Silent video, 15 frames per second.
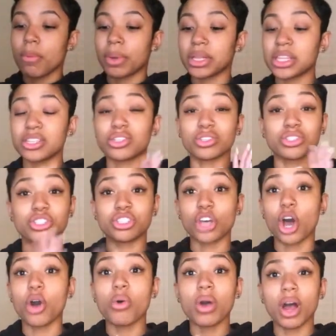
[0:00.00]
but these are
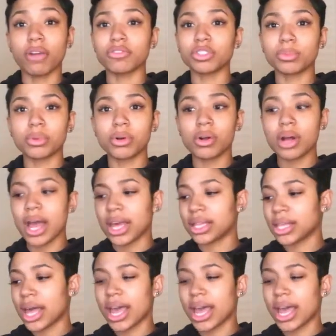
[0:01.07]
so comfortable and